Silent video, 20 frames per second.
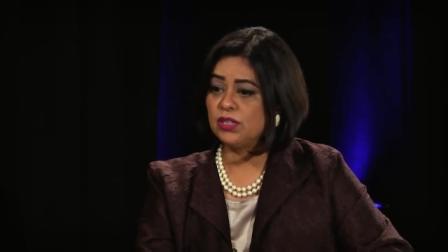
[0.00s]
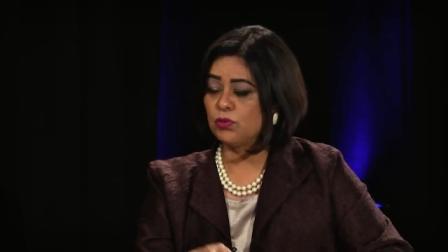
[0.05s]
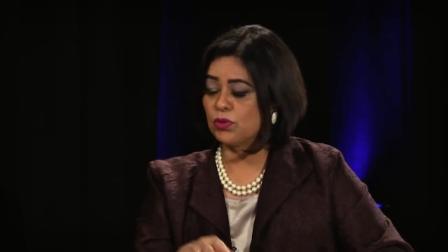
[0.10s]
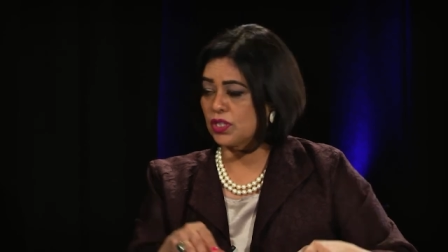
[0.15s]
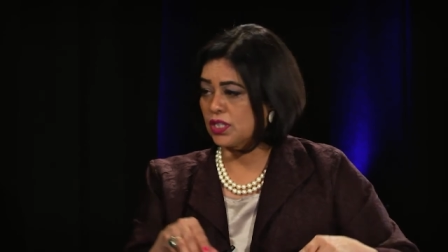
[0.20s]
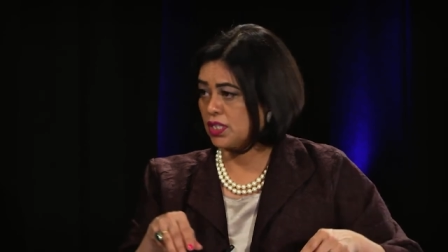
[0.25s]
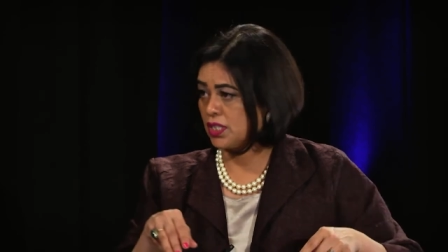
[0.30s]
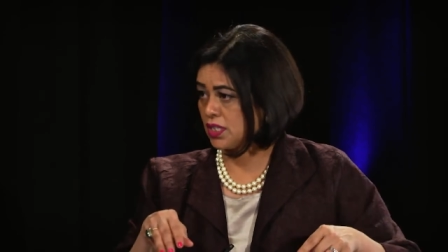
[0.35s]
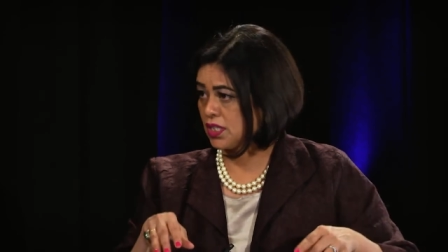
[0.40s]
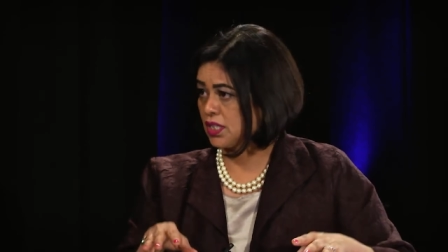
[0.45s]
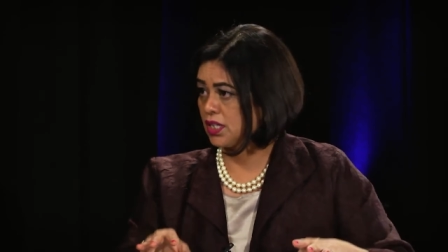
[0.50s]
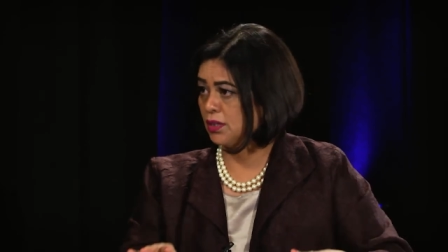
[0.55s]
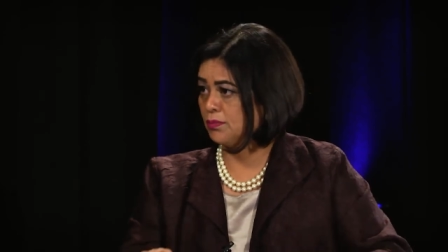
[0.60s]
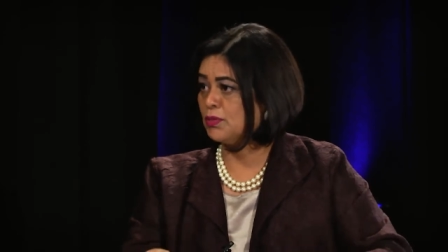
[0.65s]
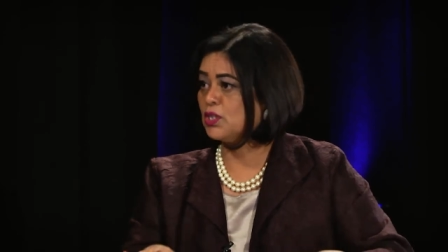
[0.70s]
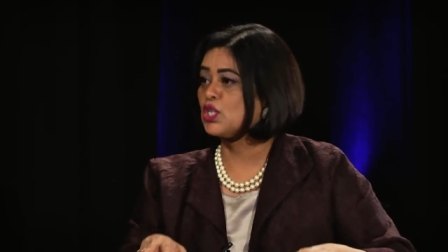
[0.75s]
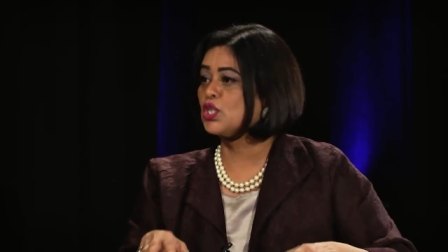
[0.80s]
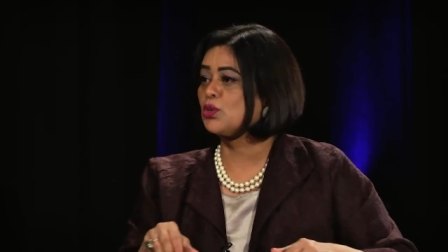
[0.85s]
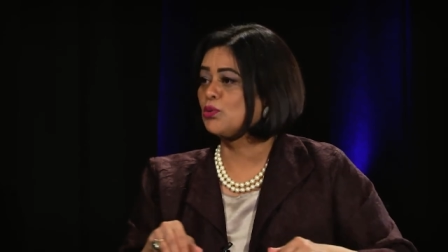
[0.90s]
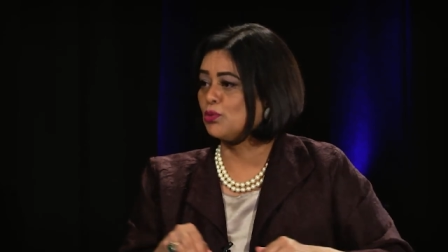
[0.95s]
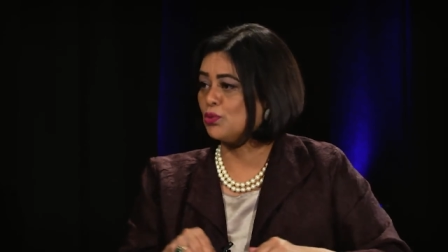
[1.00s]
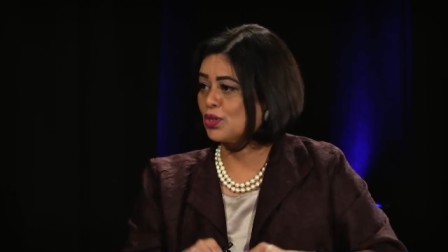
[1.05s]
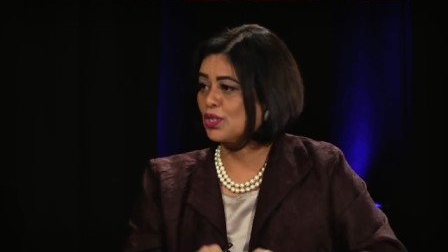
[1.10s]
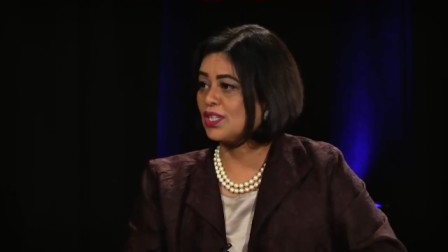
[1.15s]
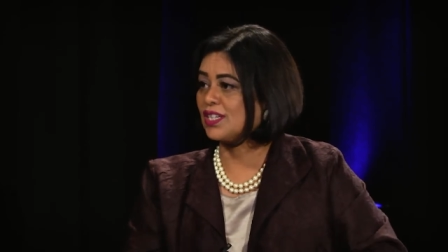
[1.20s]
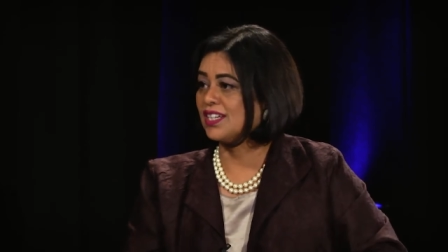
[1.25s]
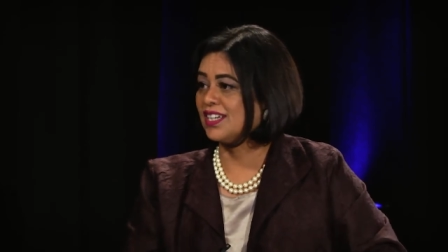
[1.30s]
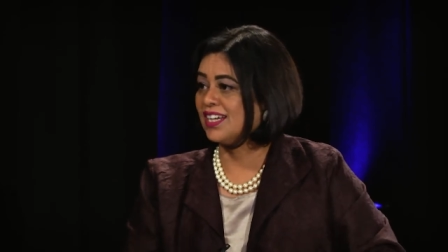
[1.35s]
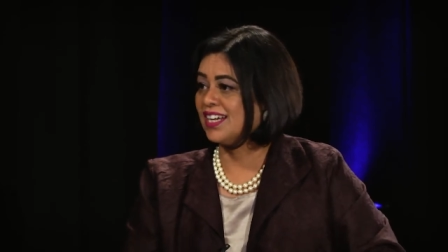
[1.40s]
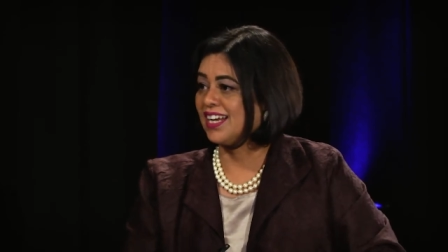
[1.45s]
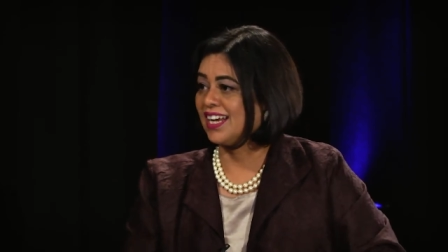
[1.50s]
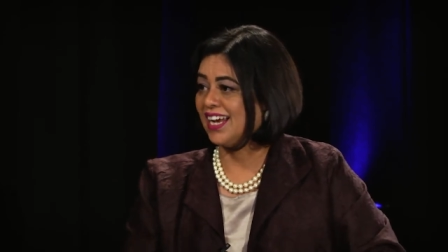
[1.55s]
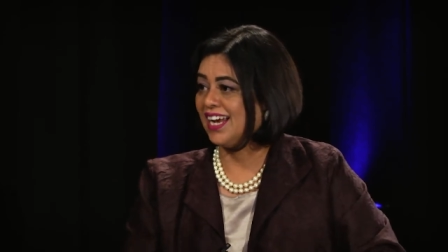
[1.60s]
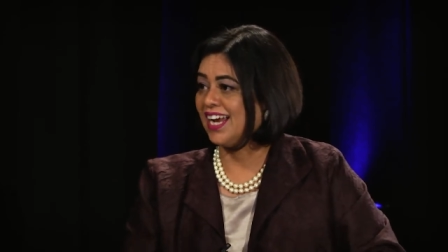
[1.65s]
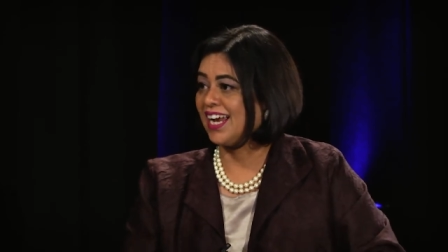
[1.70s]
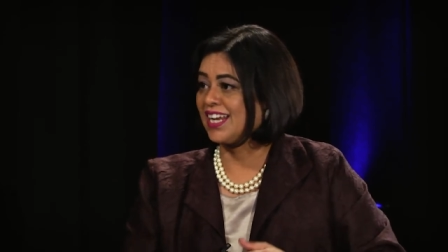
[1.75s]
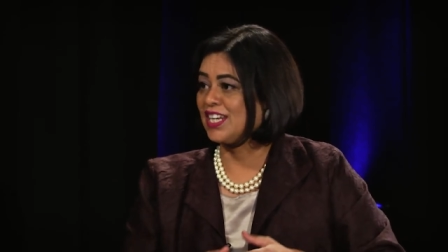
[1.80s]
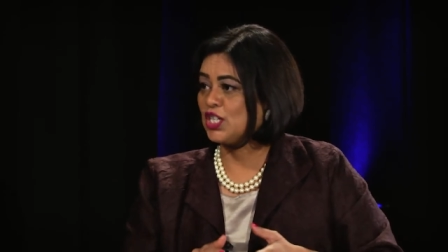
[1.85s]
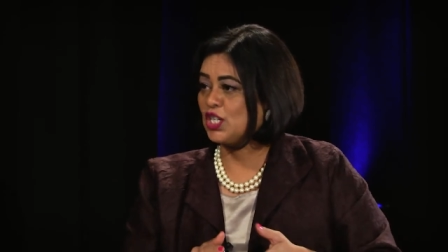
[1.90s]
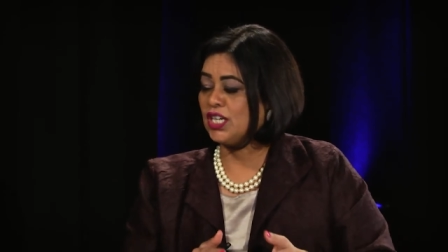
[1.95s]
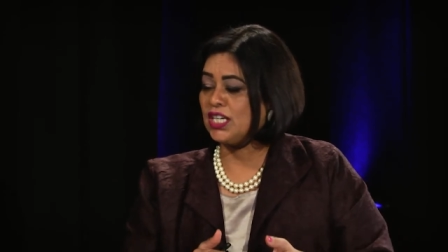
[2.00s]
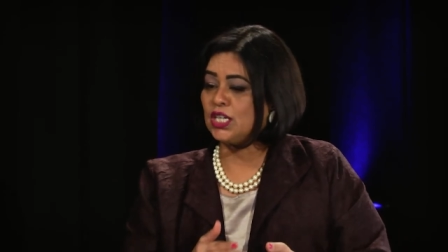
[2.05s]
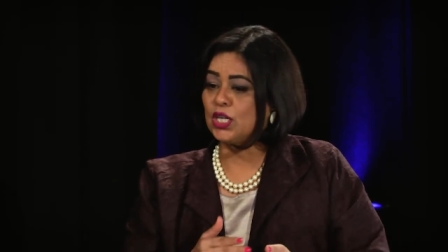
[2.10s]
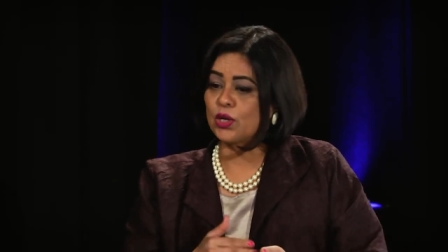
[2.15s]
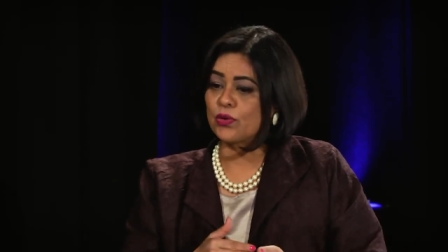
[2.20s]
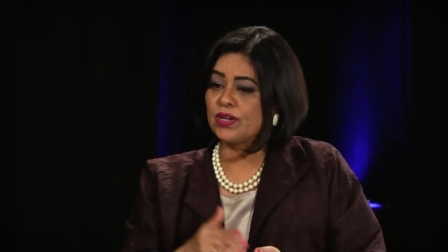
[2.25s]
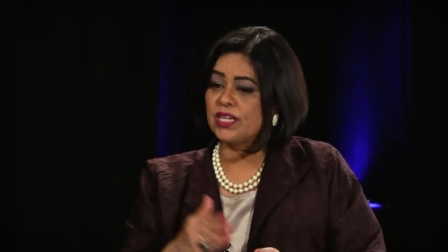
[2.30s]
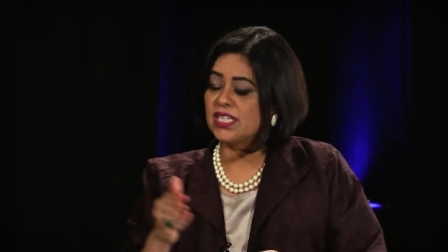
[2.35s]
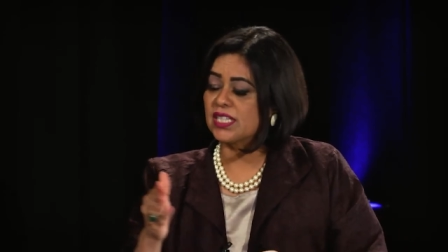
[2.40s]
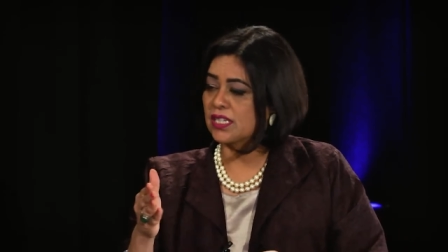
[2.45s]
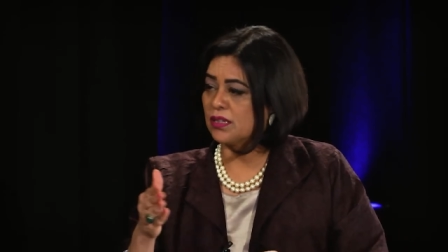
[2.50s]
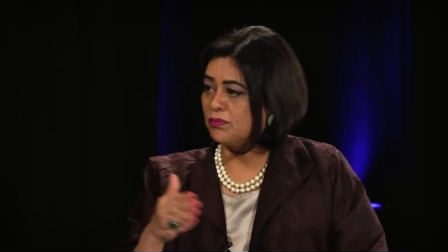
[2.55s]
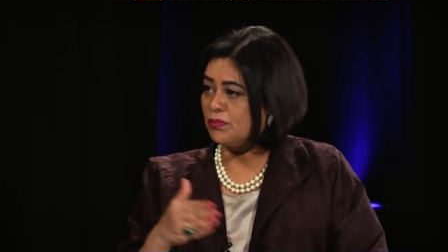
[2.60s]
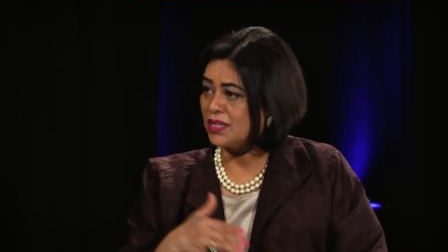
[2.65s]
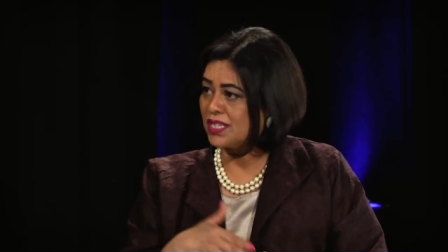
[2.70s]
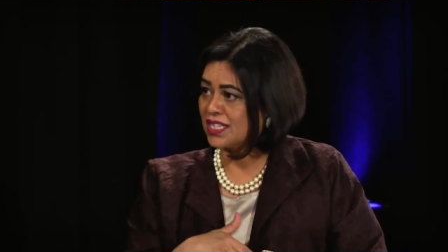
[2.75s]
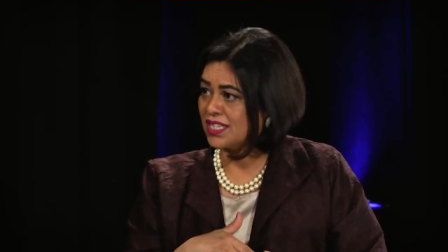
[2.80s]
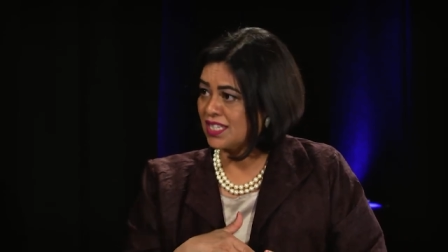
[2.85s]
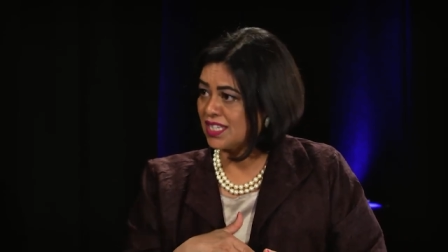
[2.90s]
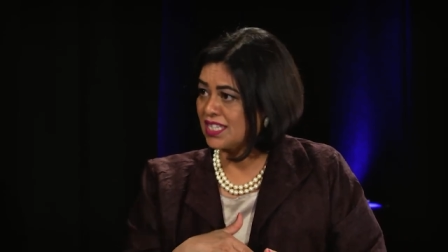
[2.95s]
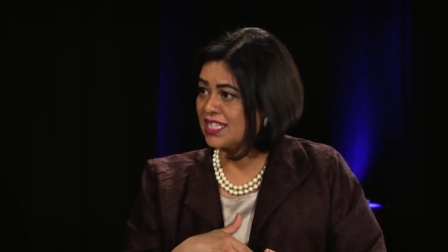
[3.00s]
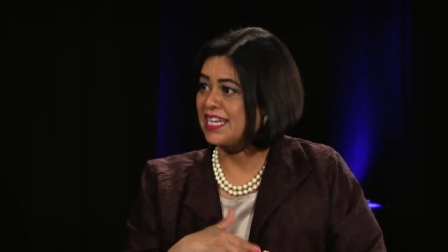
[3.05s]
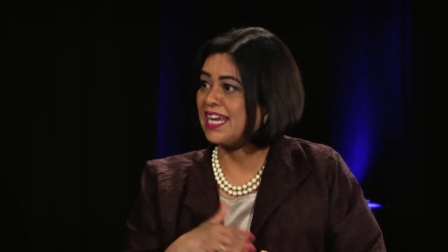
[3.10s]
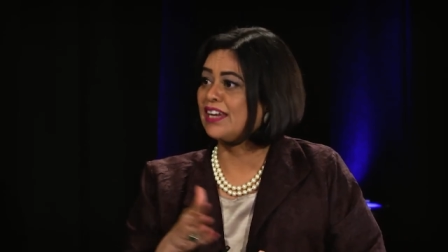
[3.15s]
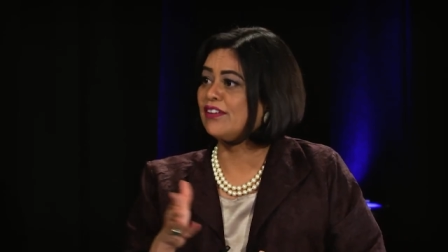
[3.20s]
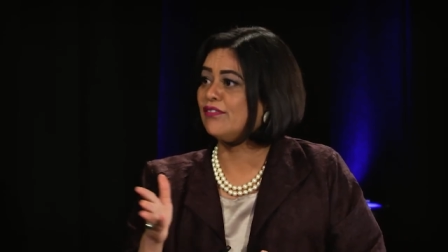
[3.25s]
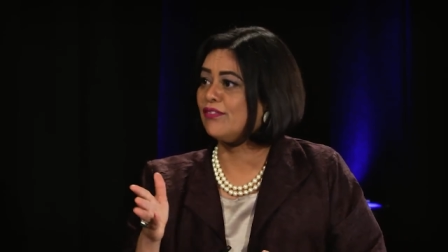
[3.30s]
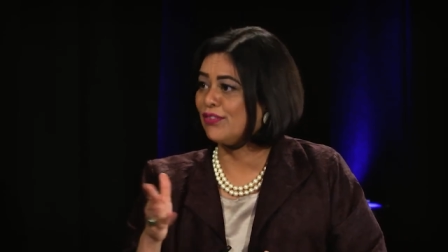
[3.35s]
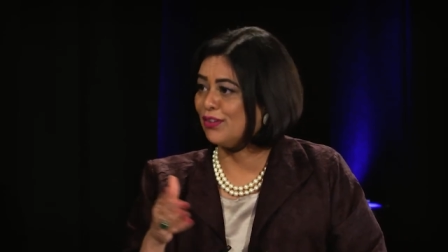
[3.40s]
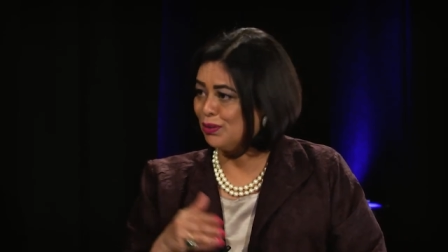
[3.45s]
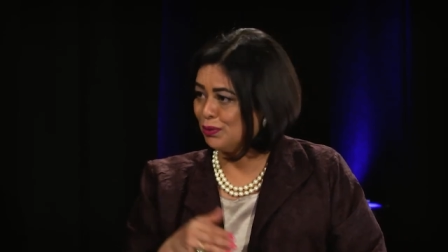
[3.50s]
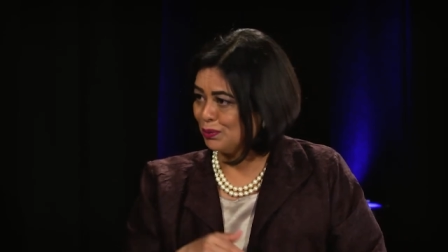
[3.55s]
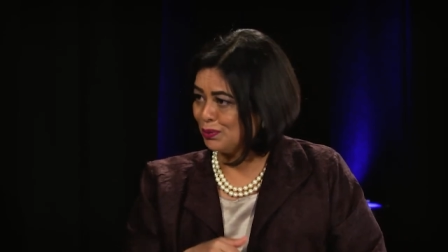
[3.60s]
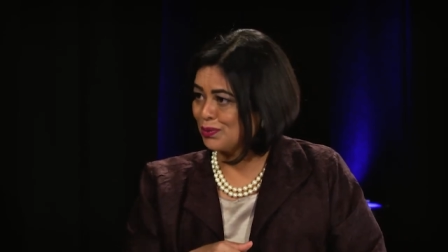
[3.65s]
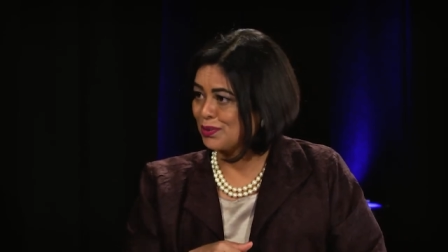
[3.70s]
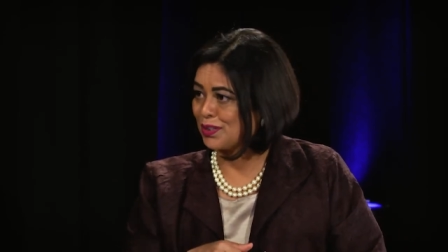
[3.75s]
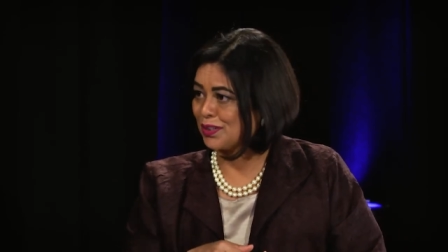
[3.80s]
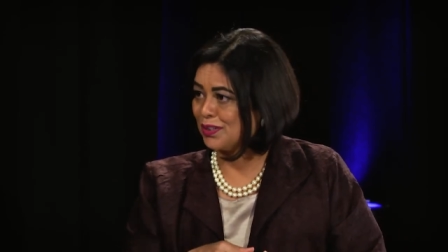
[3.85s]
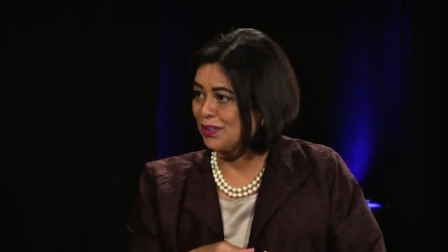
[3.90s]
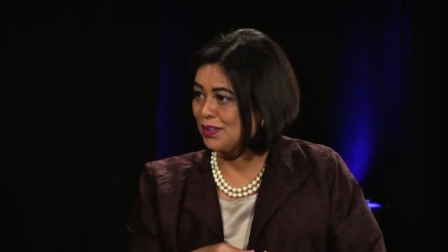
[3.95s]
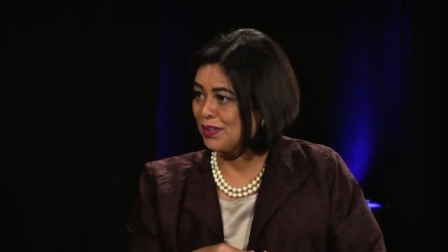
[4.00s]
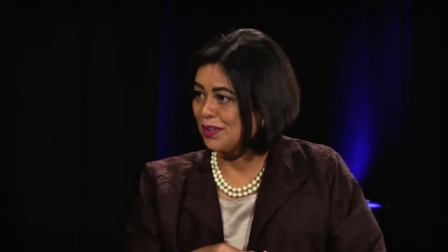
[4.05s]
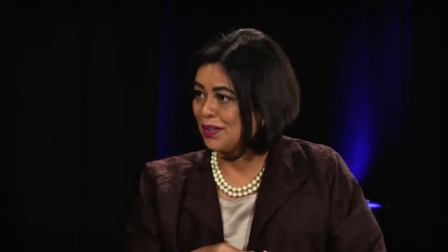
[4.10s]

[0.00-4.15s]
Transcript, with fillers: was a masseuse, and she increased her business tenfold.